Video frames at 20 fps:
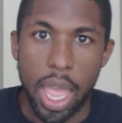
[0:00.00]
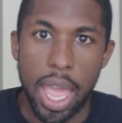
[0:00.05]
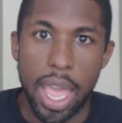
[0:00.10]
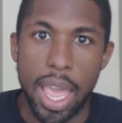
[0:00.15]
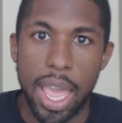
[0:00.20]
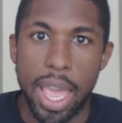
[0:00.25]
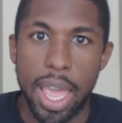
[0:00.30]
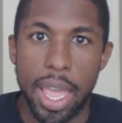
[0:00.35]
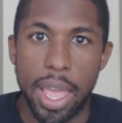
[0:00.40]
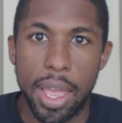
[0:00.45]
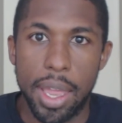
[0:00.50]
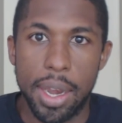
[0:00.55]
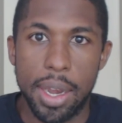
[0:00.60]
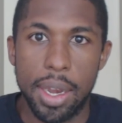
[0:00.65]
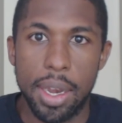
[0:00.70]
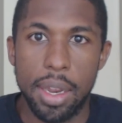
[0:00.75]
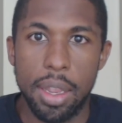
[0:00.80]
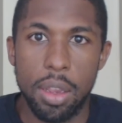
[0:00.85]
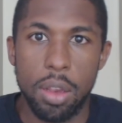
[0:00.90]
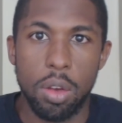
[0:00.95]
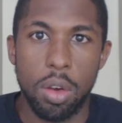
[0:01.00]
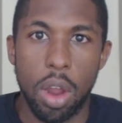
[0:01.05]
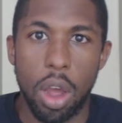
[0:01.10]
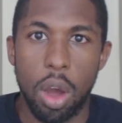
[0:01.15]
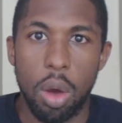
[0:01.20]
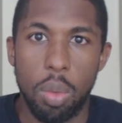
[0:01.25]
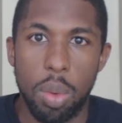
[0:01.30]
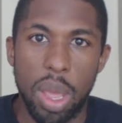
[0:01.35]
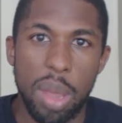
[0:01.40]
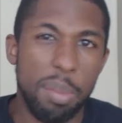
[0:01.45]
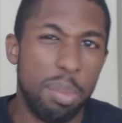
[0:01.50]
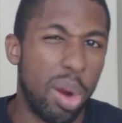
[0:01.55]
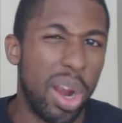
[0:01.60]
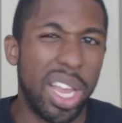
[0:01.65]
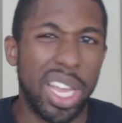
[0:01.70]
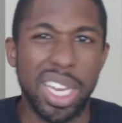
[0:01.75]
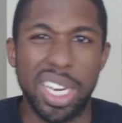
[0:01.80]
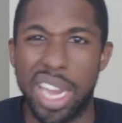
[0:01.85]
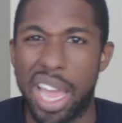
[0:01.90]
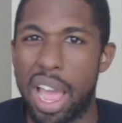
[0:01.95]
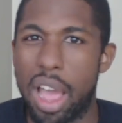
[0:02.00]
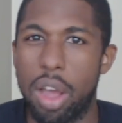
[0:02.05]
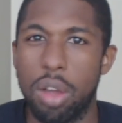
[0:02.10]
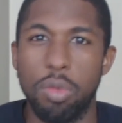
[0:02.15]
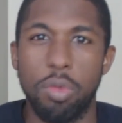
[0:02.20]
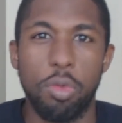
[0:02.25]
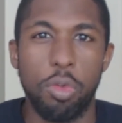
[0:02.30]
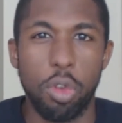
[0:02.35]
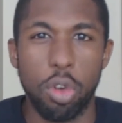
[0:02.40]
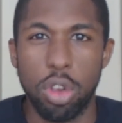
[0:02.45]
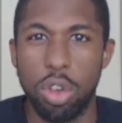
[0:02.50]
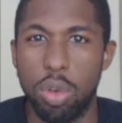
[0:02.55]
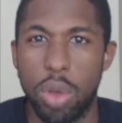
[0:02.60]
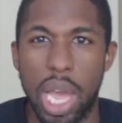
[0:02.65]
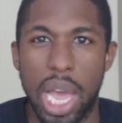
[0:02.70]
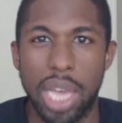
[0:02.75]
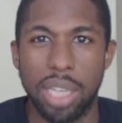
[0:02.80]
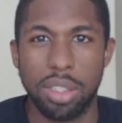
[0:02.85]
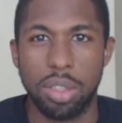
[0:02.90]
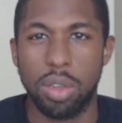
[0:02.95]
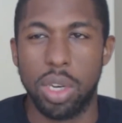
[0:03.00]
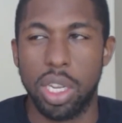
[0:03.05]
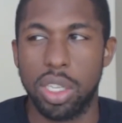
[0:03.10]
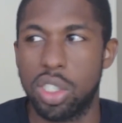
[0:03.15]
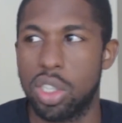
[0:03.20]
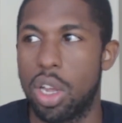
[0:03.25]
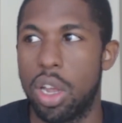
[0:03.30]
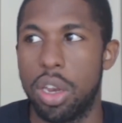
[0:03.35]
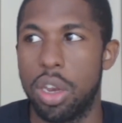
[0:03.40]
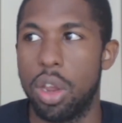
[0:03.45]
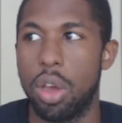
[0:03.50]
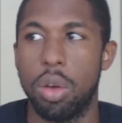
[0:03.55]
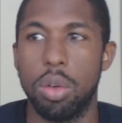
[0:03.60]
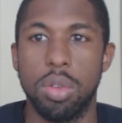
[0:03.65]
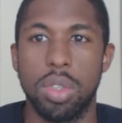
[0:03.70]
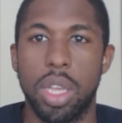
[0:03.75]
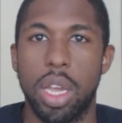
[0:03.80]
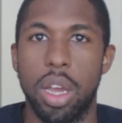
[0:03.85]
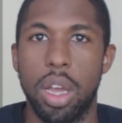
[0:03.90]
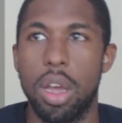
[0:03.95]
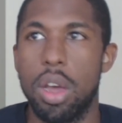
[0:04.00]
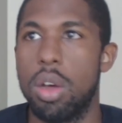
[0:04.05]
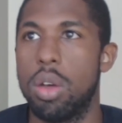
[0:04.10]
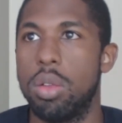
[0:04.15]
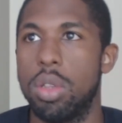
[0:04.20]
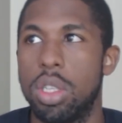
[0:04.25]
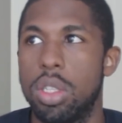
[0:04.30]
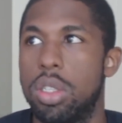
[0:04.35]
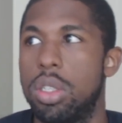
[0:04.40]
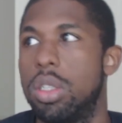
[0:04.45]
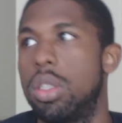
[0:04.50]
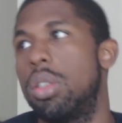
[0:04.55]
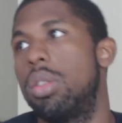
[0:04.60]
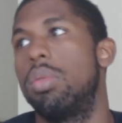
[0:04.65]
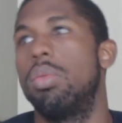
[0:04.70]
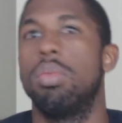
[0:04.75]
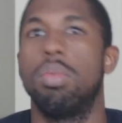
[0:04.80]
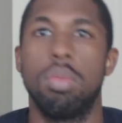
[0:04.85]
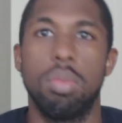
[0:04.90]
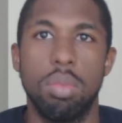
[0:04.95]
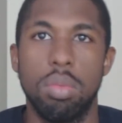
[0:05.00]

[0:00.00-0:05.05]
and break it down for you guys so that y'all know it's like, oh, this is